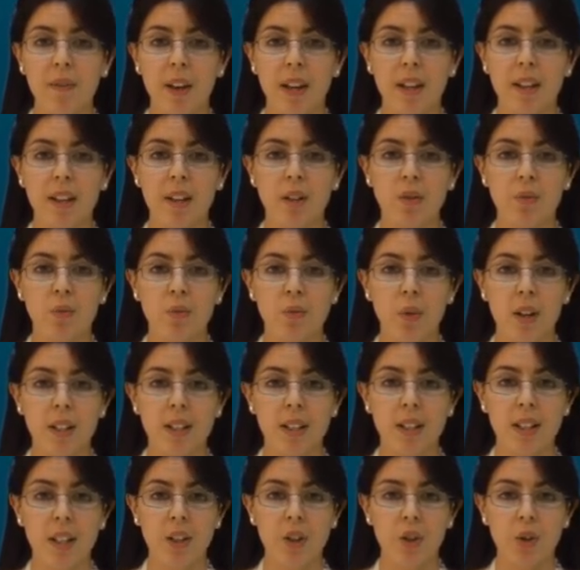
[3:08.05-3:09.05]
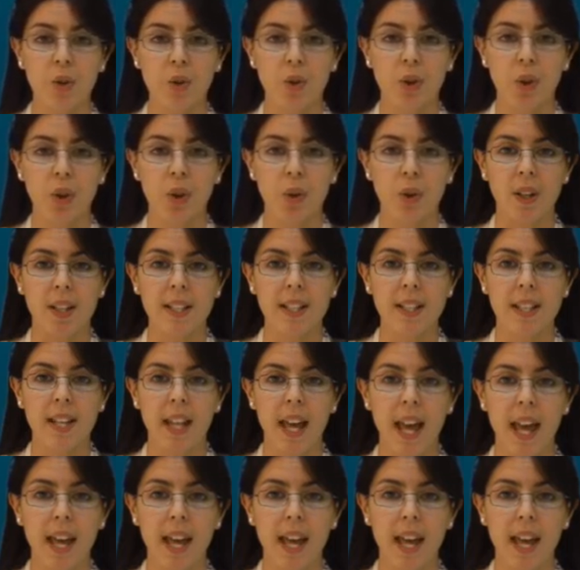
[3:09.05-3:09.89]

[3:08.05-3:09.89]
vacant residential units in